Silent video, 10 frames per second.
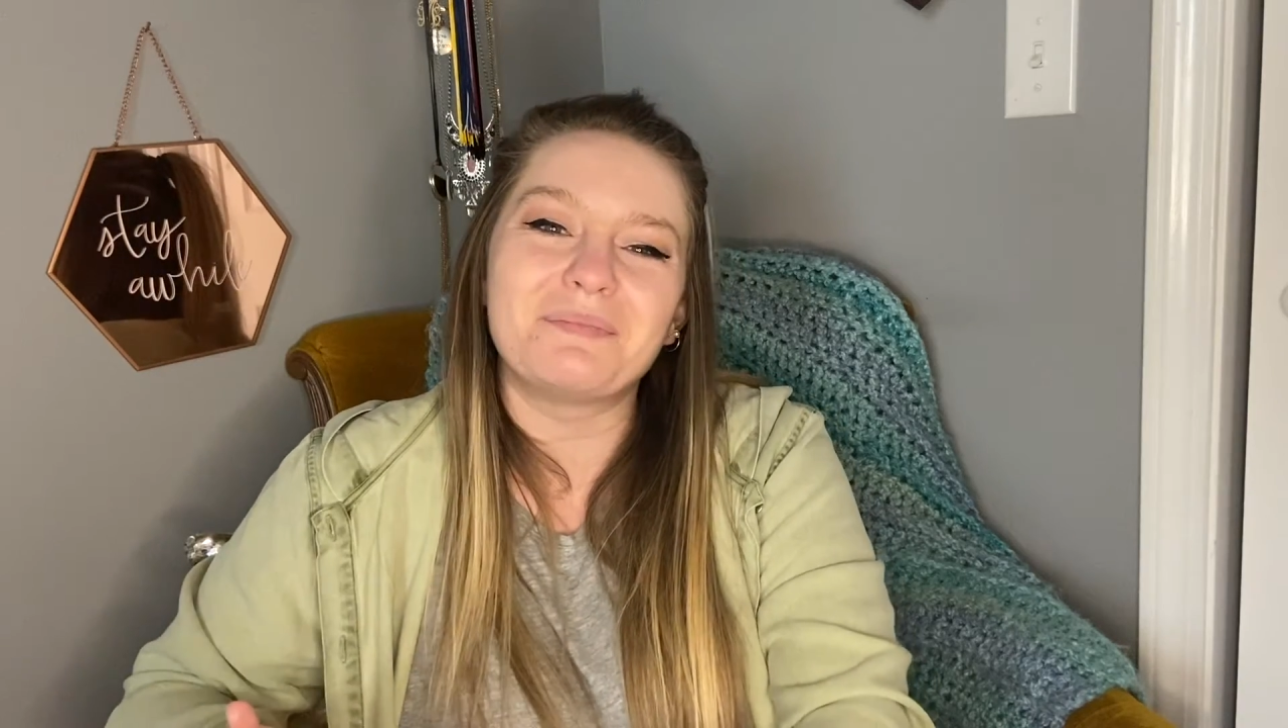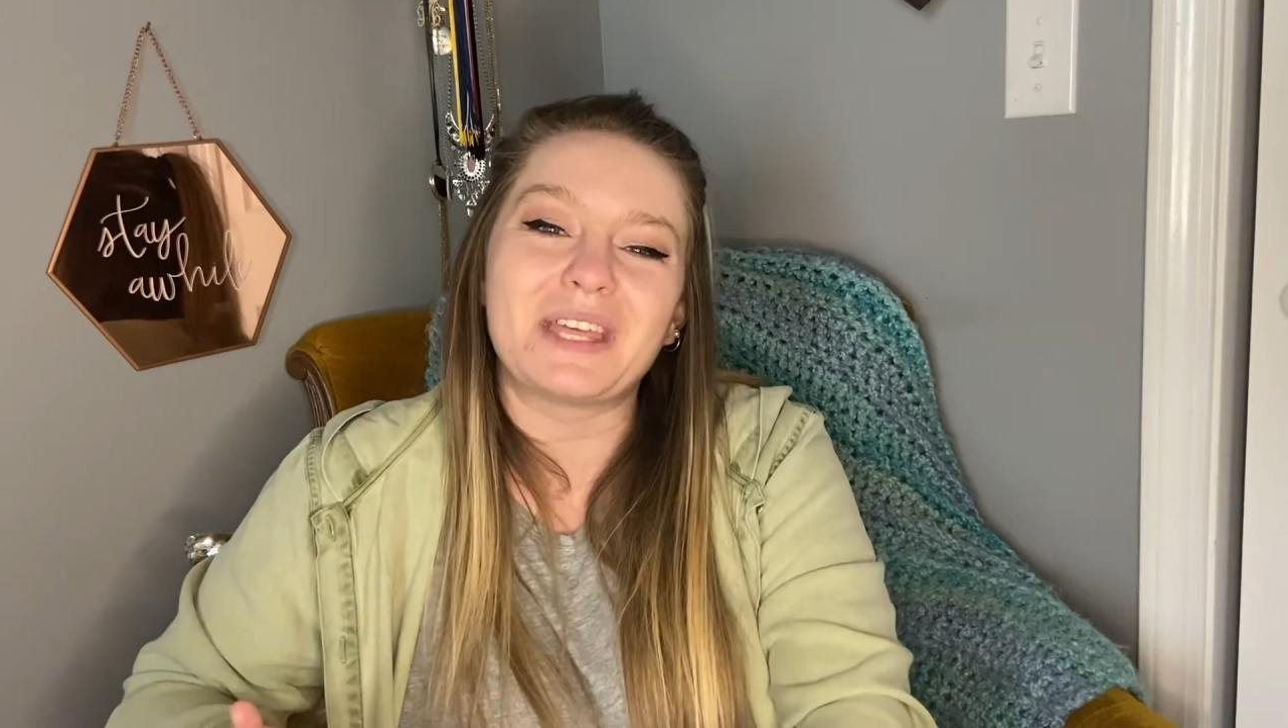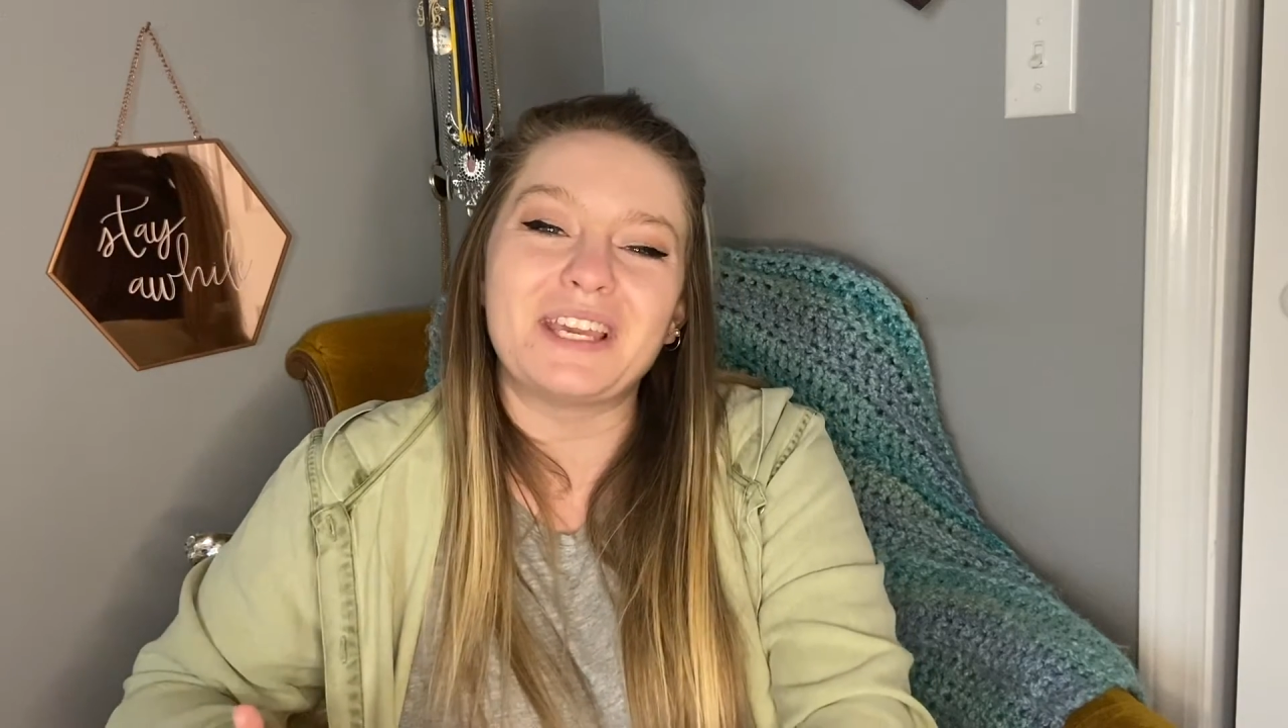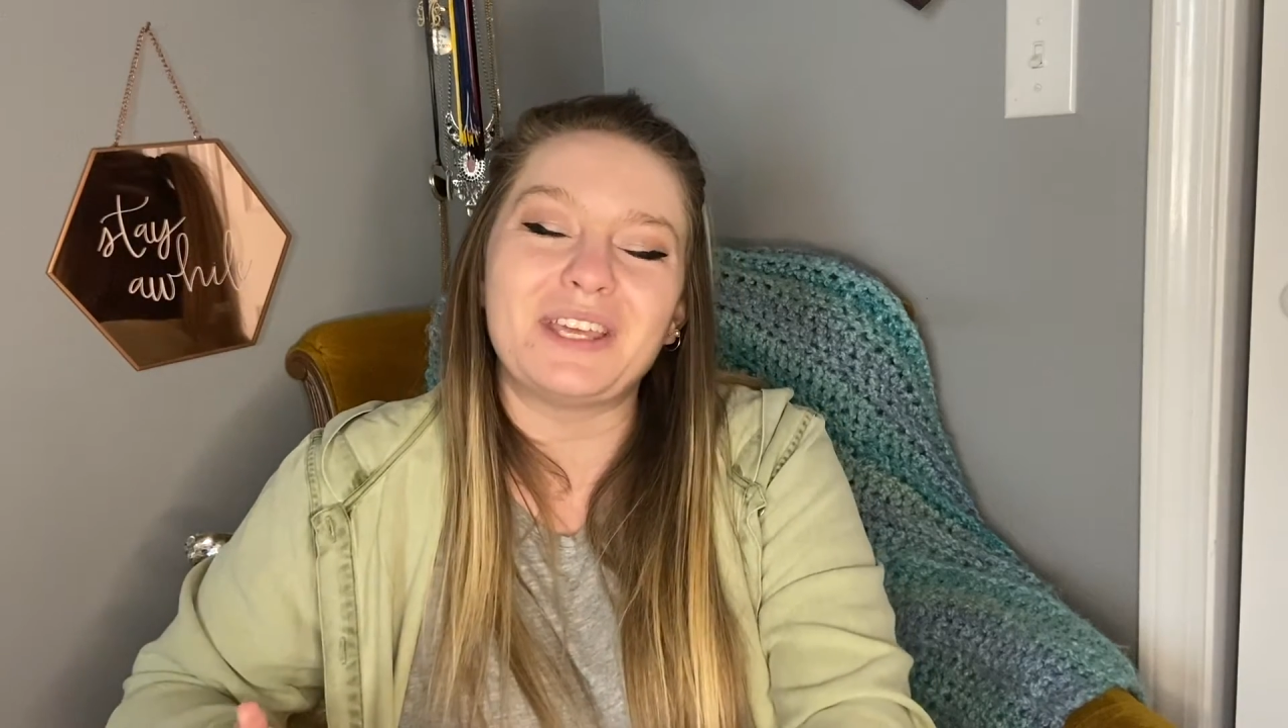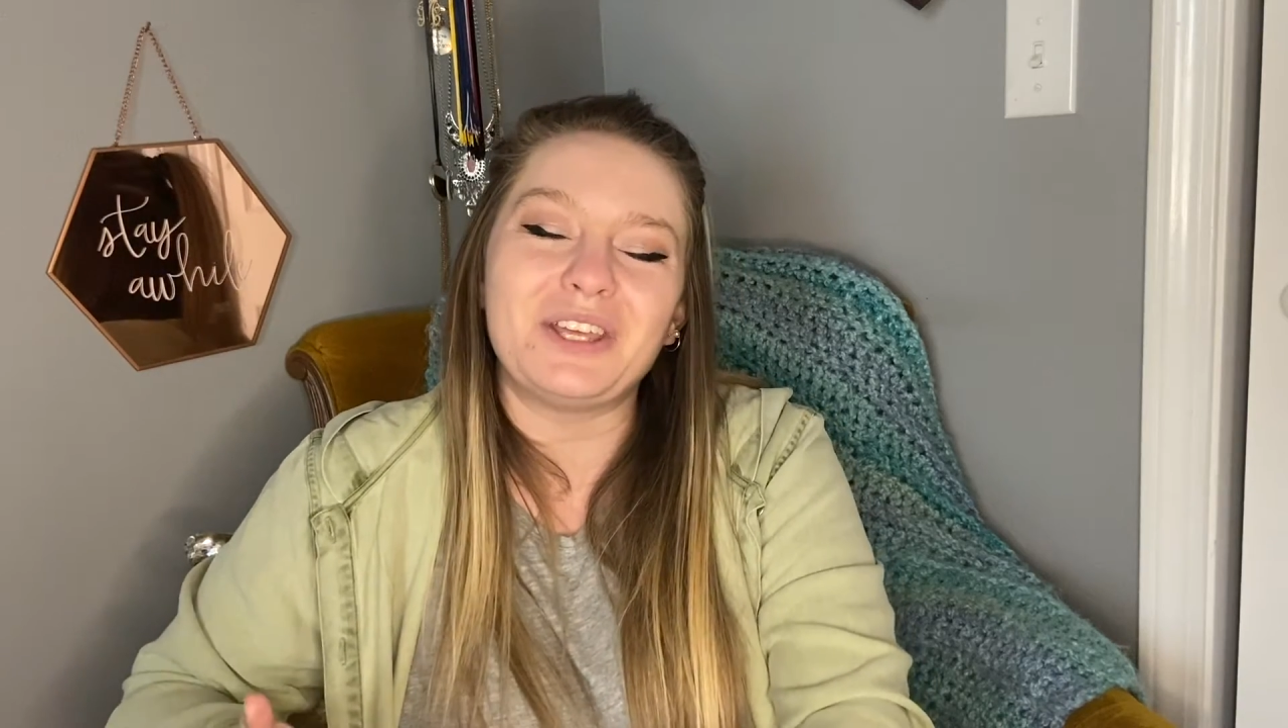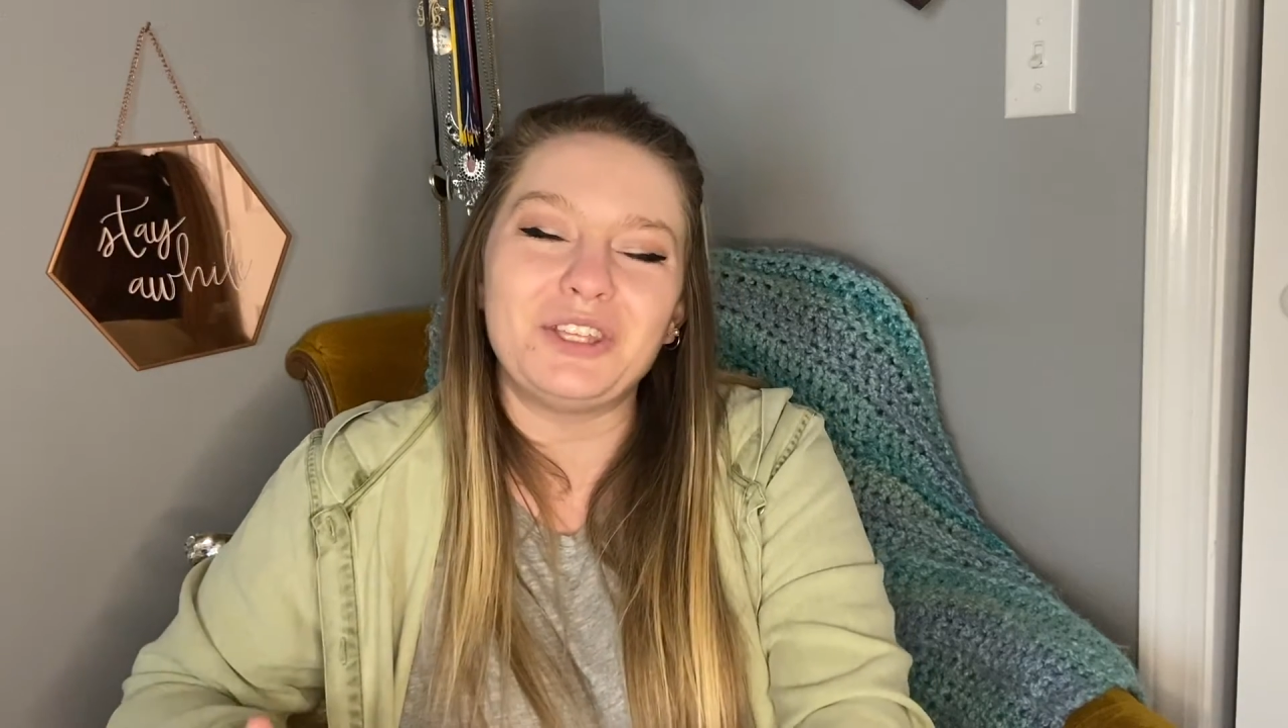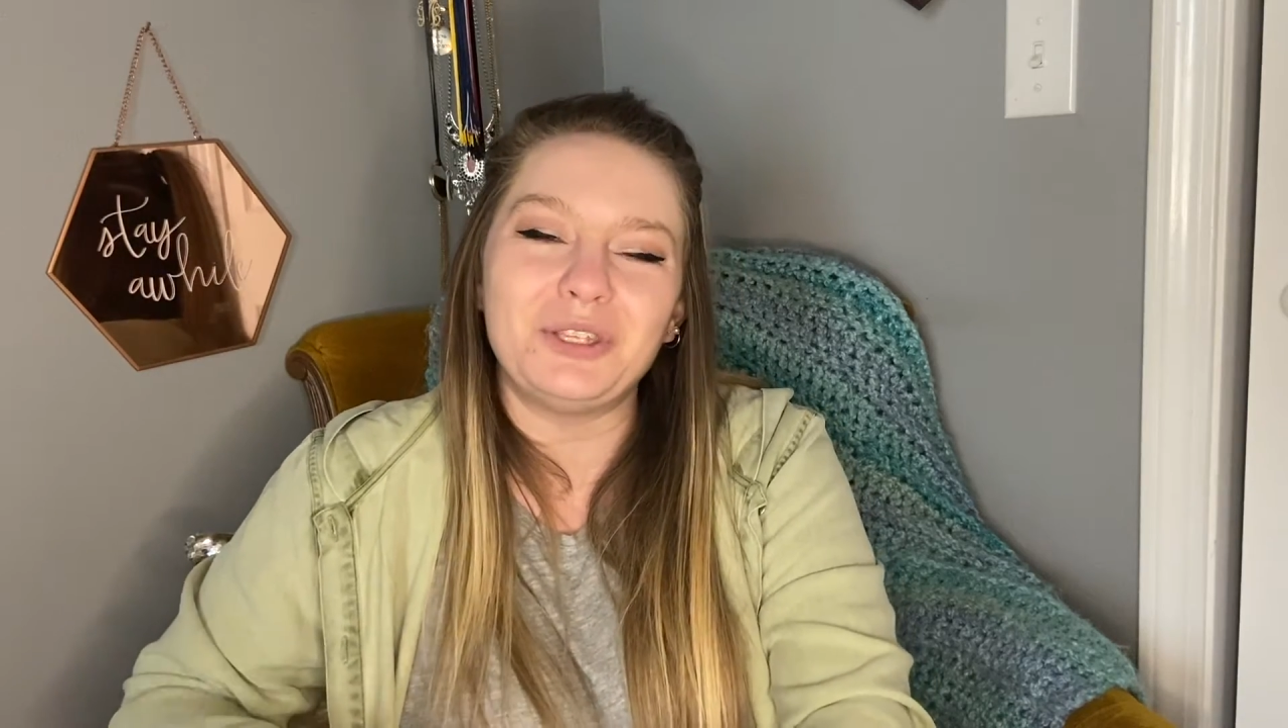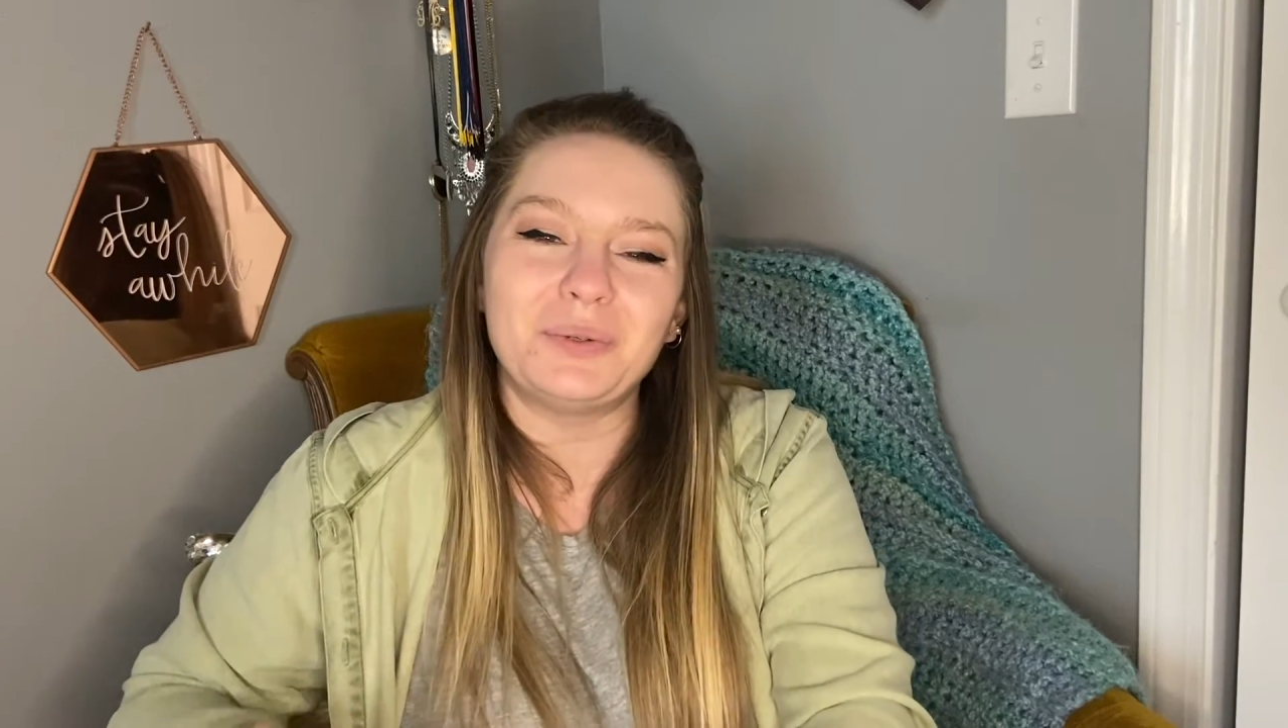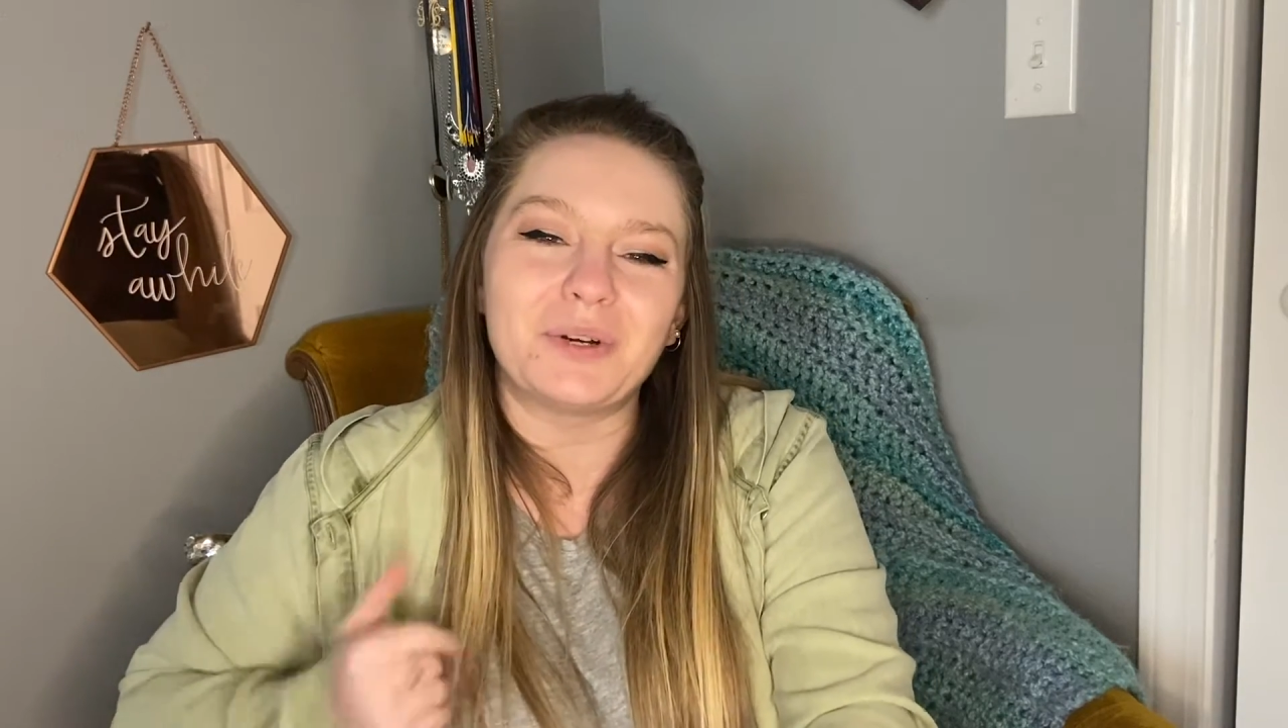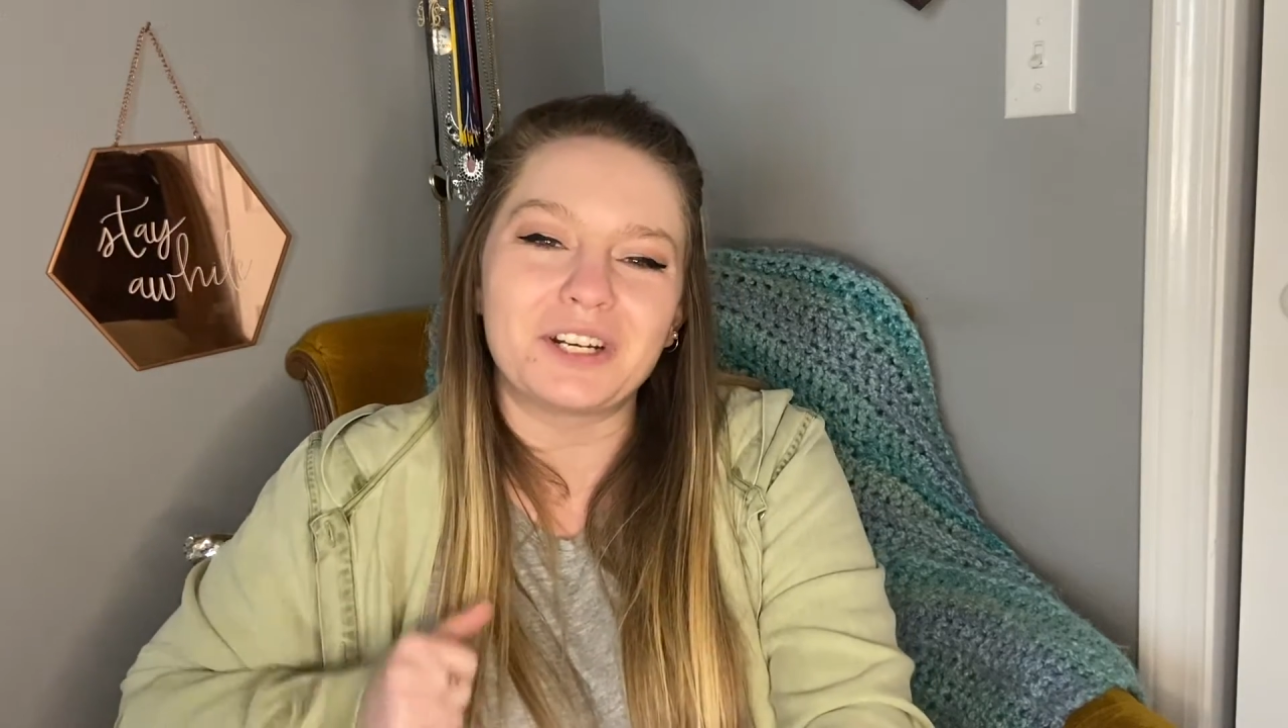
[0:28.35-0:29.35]
thing
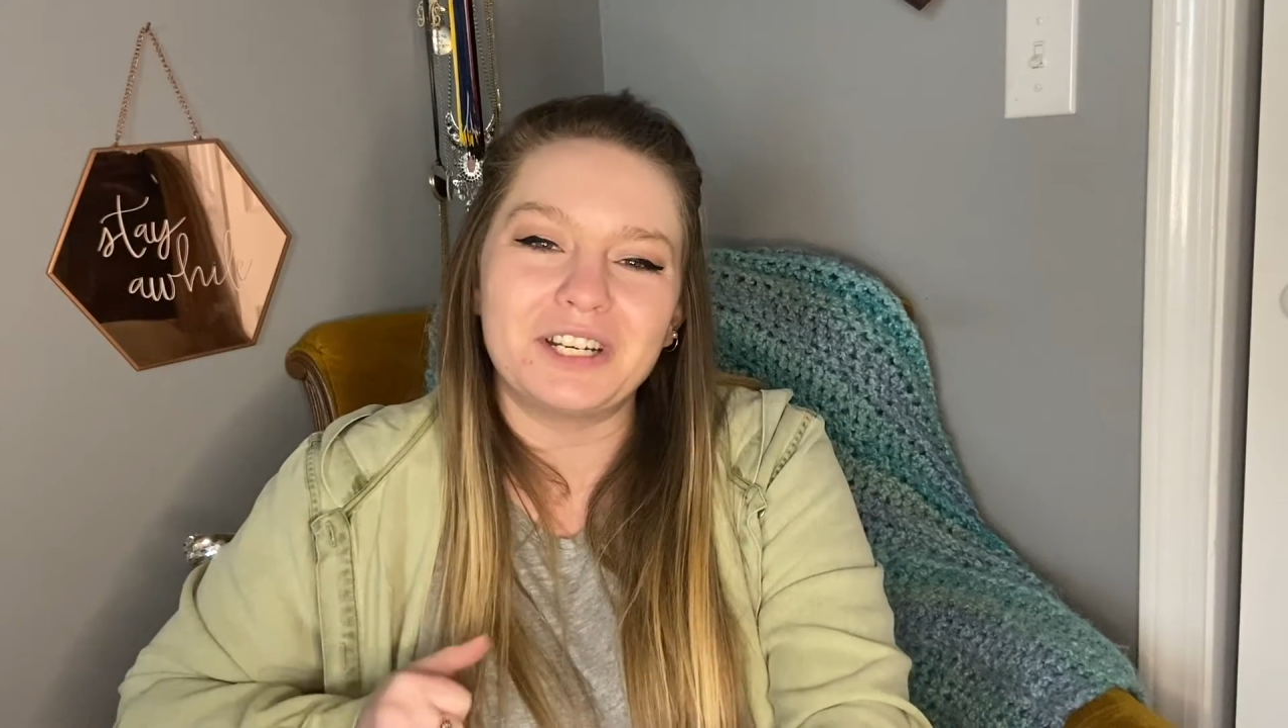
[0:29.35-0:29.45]
you are